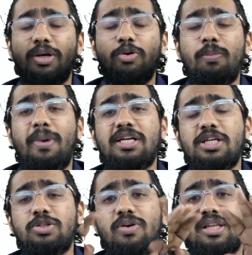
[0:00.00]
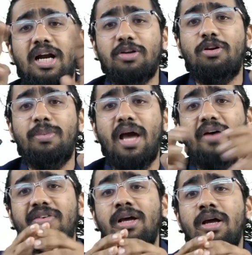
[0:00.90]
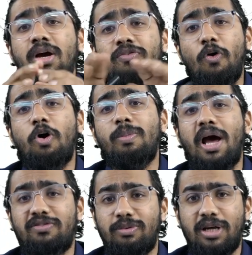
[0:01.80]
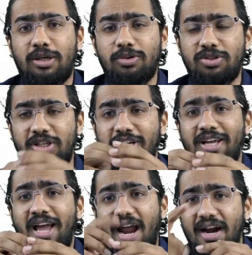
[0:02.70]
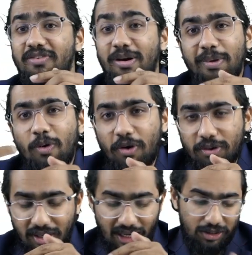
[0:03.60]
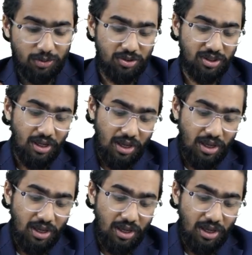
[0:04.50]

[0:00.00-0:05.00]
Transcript: You are making sure that you will be having 4 marks from that question and will be going to the next question.